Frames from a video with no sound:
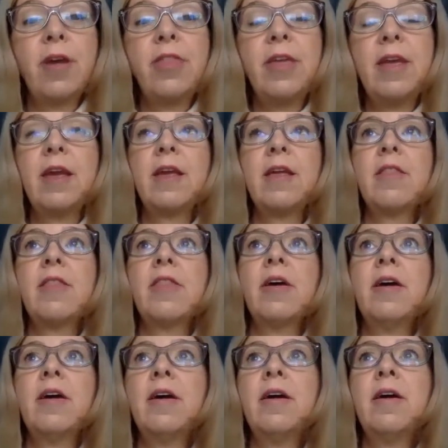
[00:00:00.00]
I think
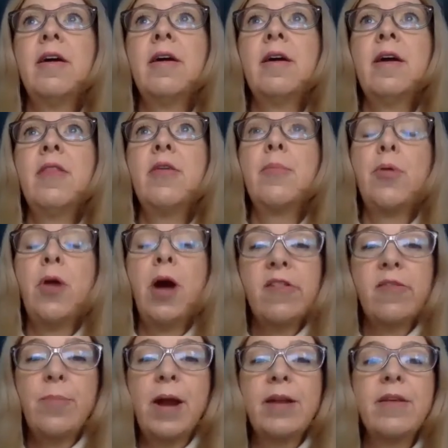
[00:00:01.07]
the
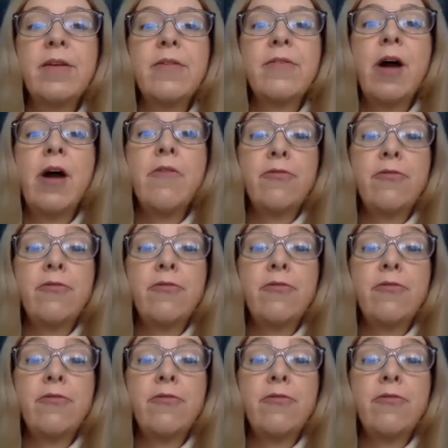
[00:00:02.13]
prospect of